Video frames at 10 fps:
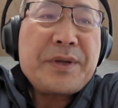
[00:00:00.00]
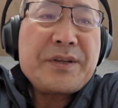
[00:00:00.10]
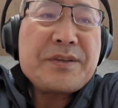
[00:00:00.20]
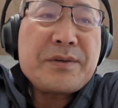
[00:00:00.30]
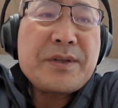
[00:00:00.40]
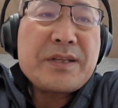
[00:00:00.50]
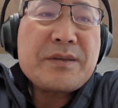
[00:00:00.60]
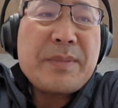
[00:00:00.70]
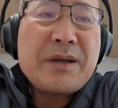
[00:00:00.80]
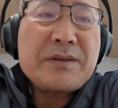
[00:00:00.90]
so
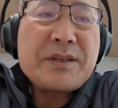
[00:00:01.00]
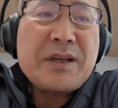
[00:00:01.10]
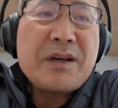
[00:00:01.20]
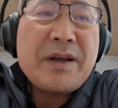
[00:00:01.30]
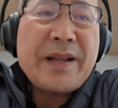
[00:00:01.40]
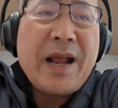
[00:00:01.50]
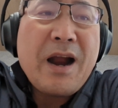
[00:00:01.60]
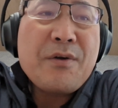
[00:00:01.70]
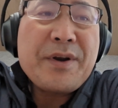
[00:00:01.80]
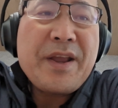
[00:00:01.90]
that's about an
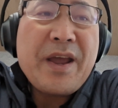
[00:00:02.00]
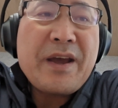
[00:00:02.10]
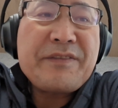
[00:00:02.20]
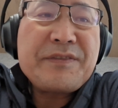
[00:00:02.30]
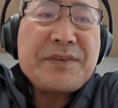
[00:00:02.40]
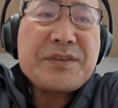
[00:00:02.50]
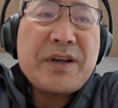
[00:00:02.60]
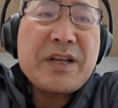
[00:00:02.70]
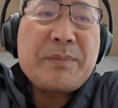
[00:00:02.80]
hour and a half. So I got